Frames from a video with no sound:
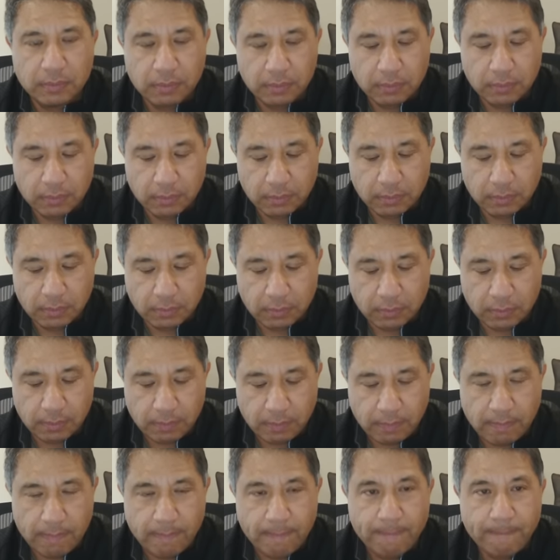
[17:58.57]

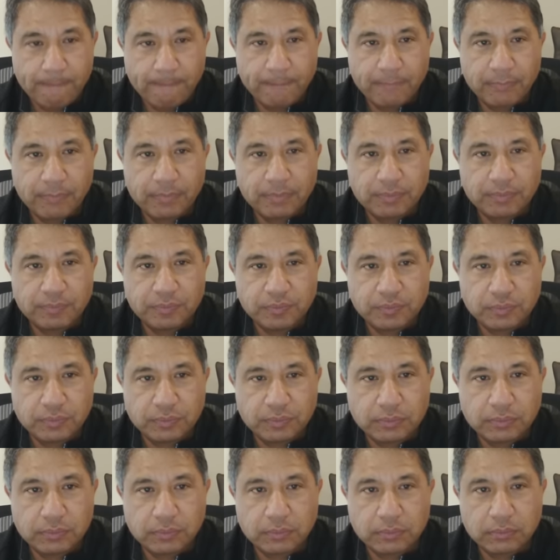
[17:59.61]

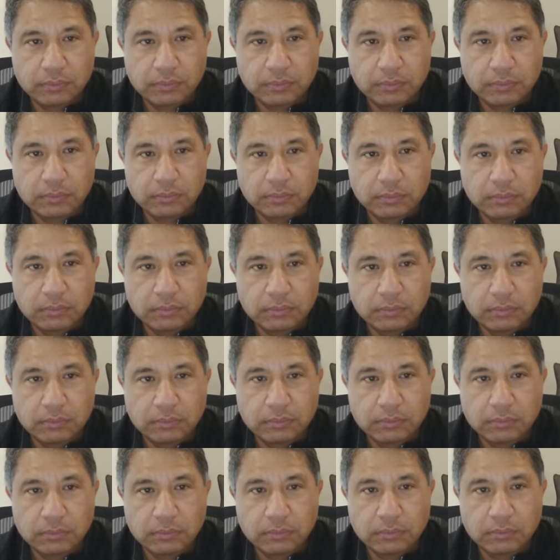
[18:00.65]

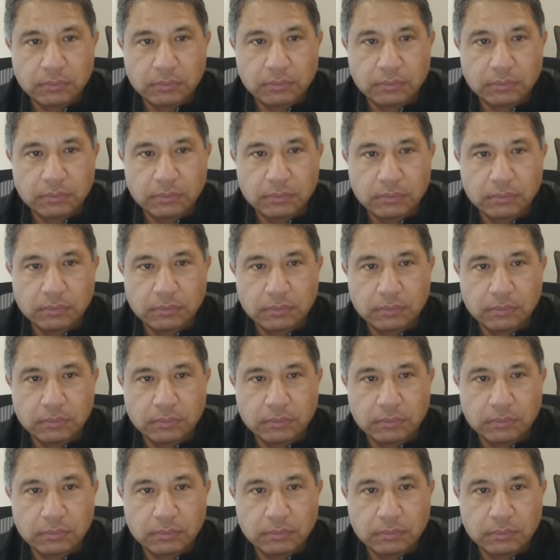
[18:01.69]

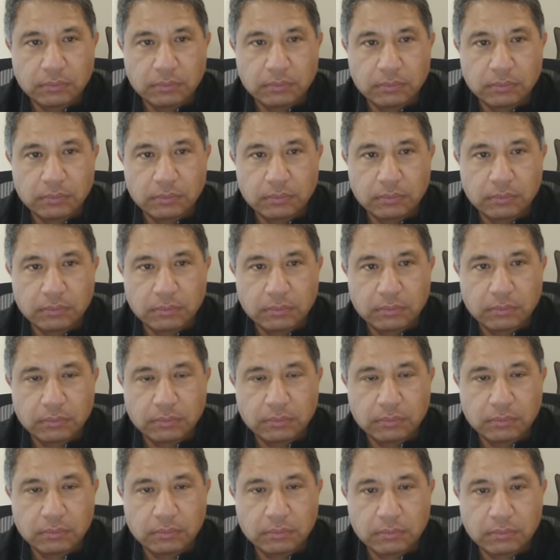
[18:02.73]

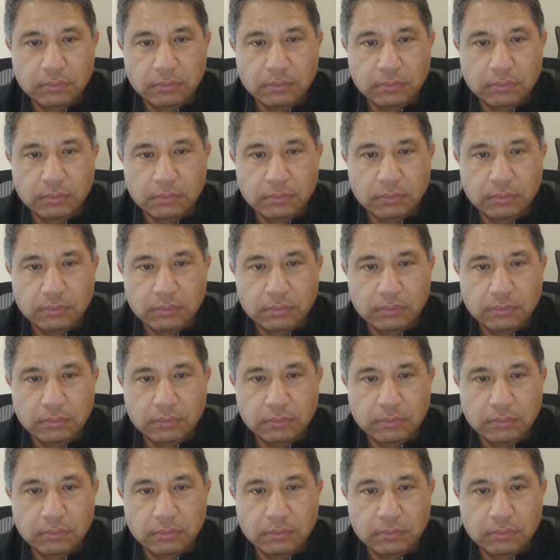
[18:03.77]
(not speaking)